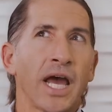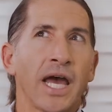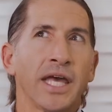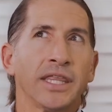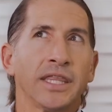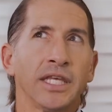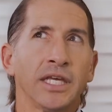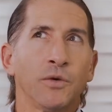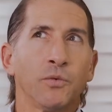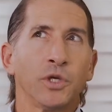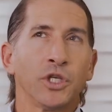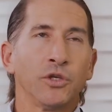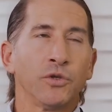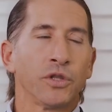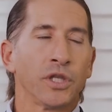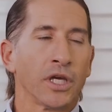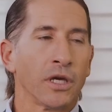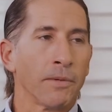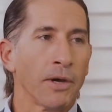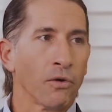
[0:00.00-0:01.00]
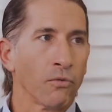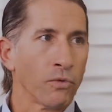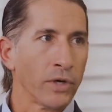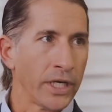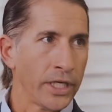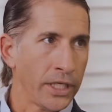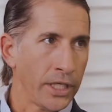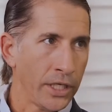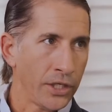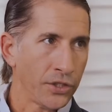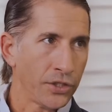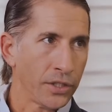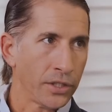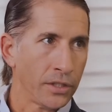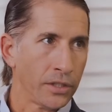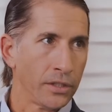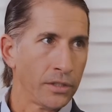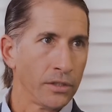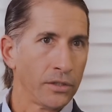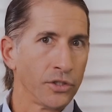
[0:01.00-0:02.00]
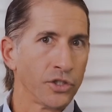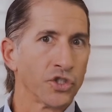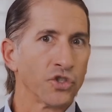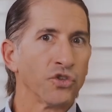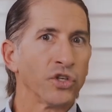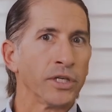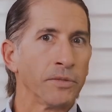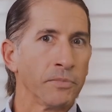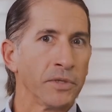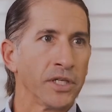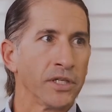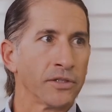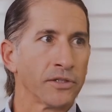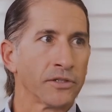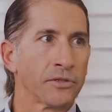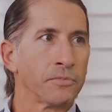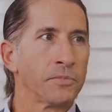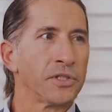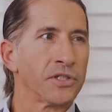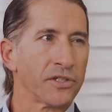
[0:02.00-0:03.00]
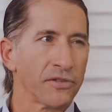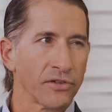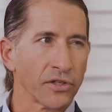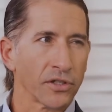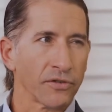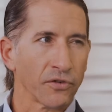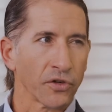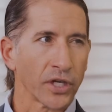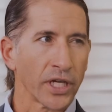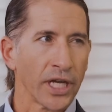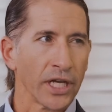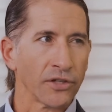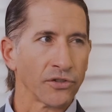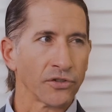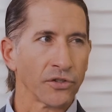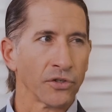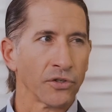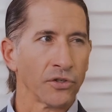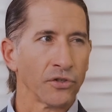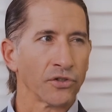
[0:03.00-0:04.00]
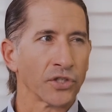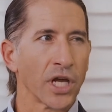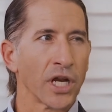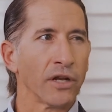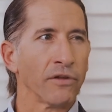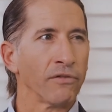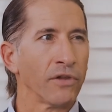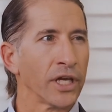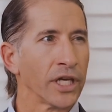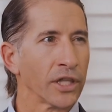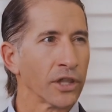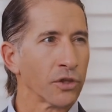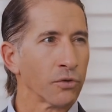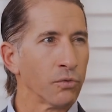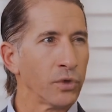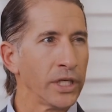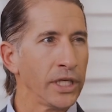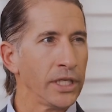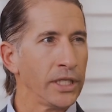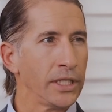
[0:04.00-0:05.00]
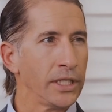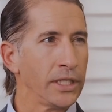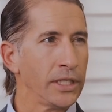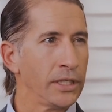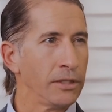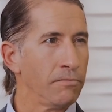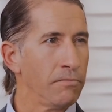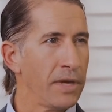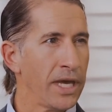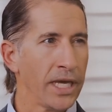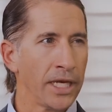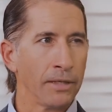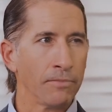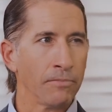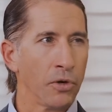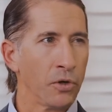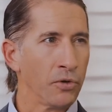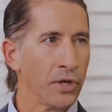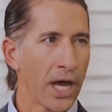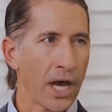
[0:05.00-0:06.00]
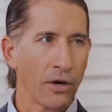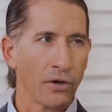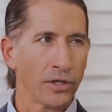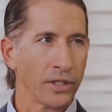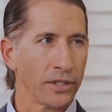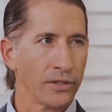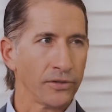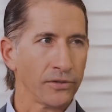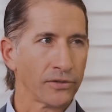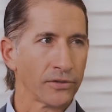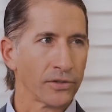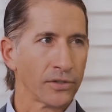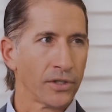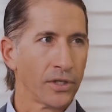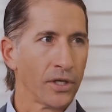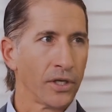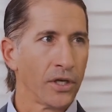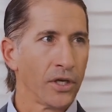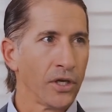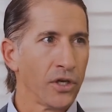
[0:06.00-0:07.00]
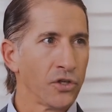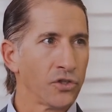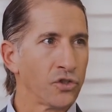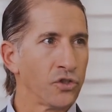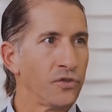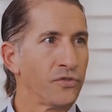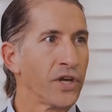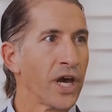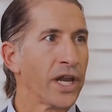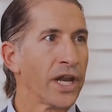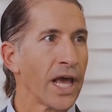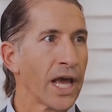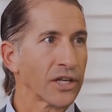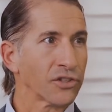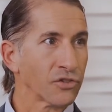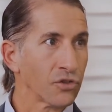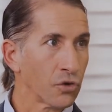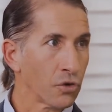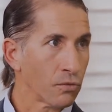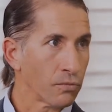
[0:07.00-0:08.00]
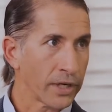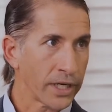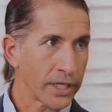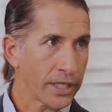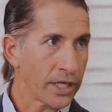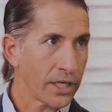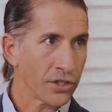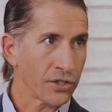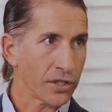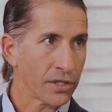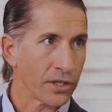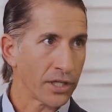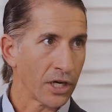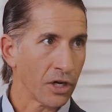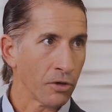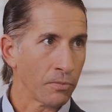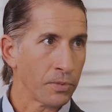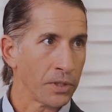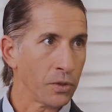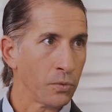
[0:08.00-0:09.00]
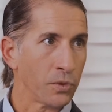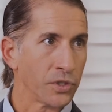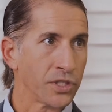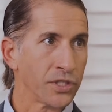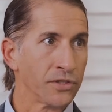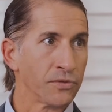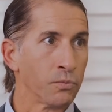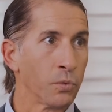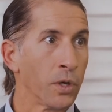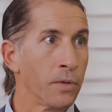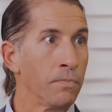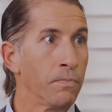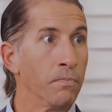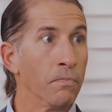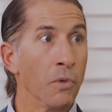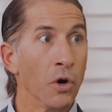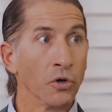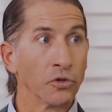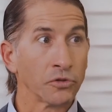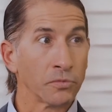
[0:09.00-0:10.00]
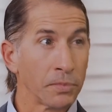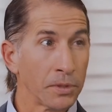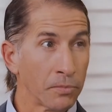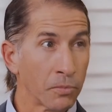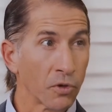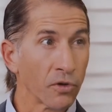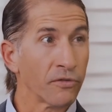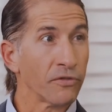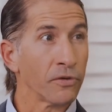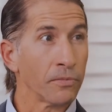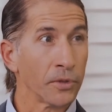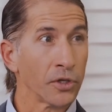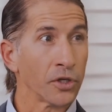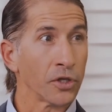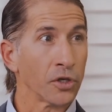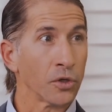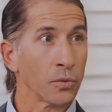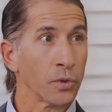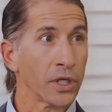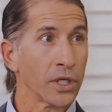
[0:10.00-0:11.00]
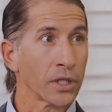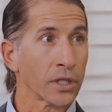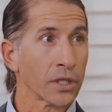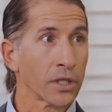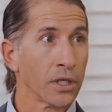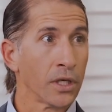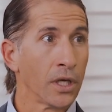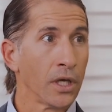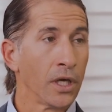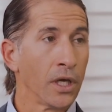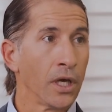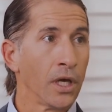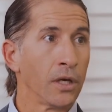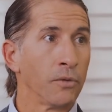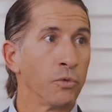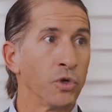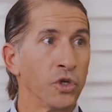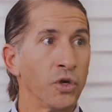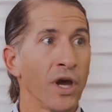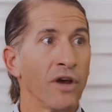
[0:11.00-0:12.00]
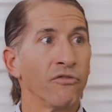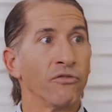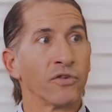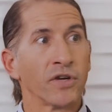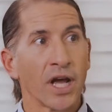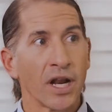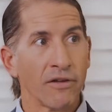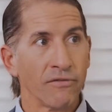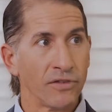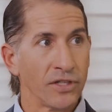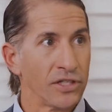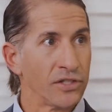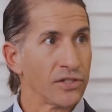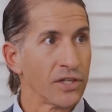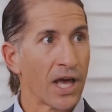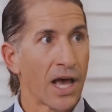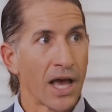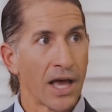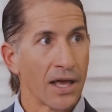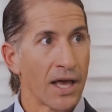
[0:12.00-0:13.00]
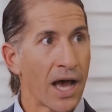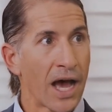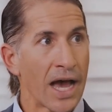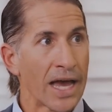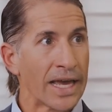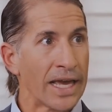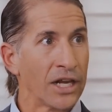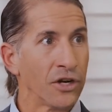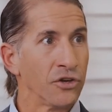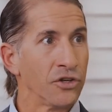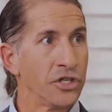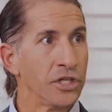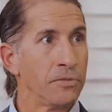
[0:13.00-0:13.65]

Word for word: I think when you think about radiation treatments specifically for cancer, there's kind of like three main modalities. So you've got external radiation therapy, which is what most people are familiar with where you have kind of these high energy